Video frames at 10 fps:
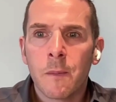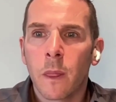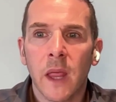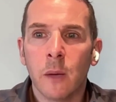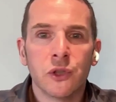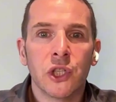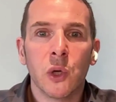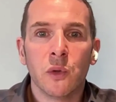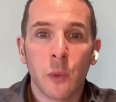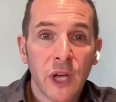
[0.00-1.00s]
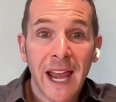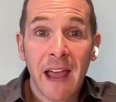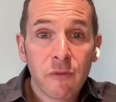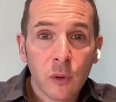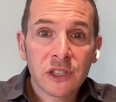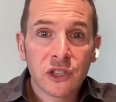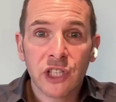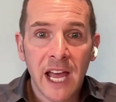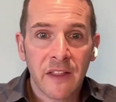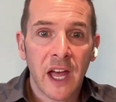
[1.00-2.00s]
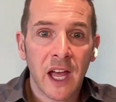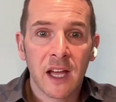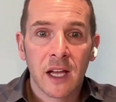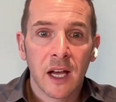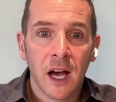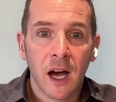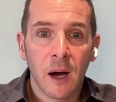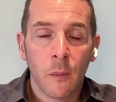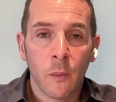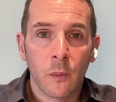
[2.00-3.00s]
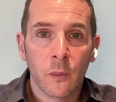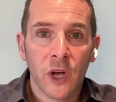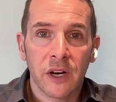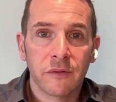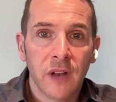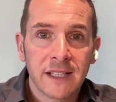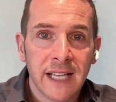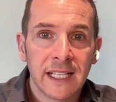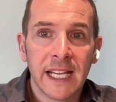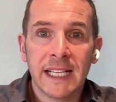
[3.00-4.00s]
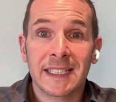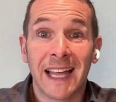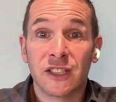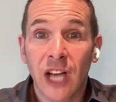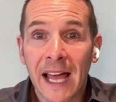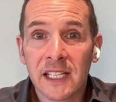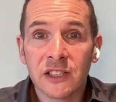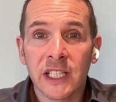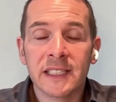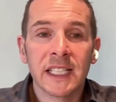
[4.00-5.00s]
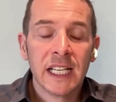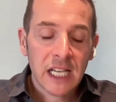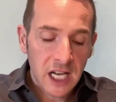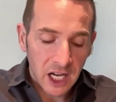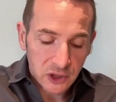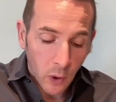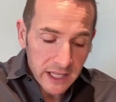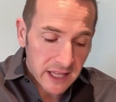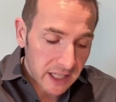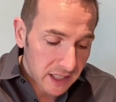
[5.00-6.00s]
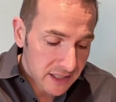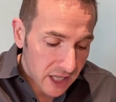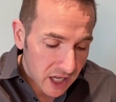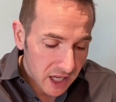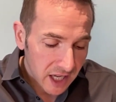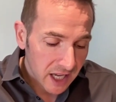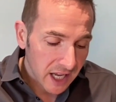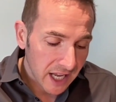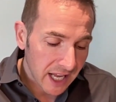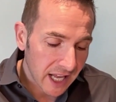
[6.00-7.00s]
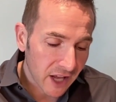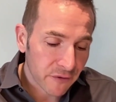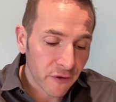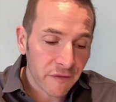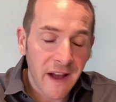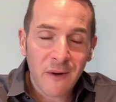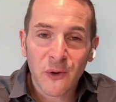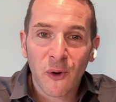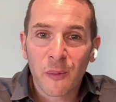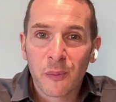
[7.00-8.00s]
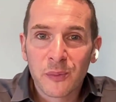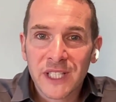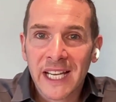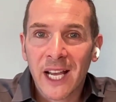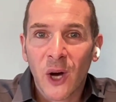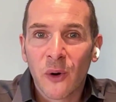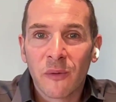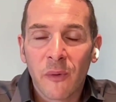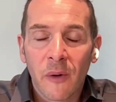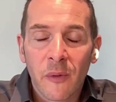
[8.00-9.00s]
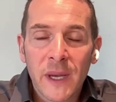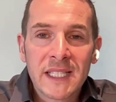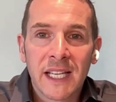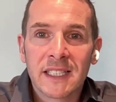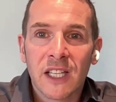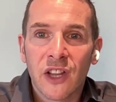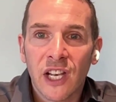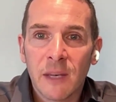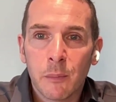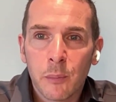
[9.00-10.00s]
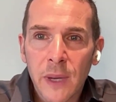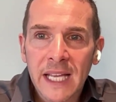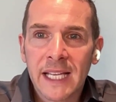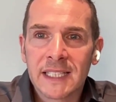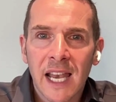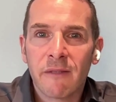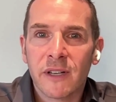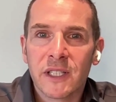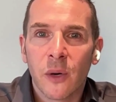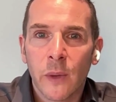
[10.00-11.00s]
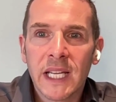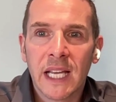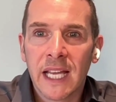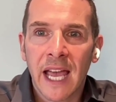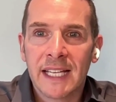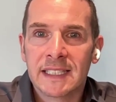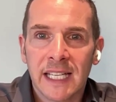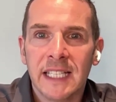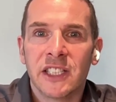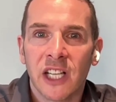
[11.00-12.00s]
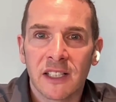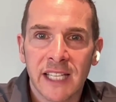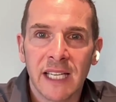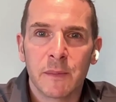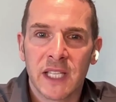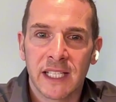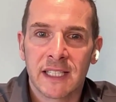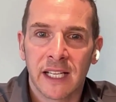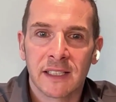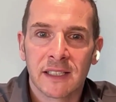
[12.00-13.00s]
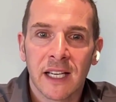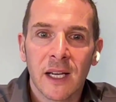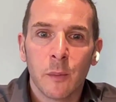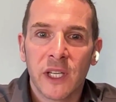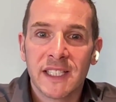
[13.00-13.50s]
It was huge. We're getting everyone to share their kind of techniques, their challenges. And so I think for a founder or a CEO of a business, the biggest leverage that we can get is teaching our teams these things because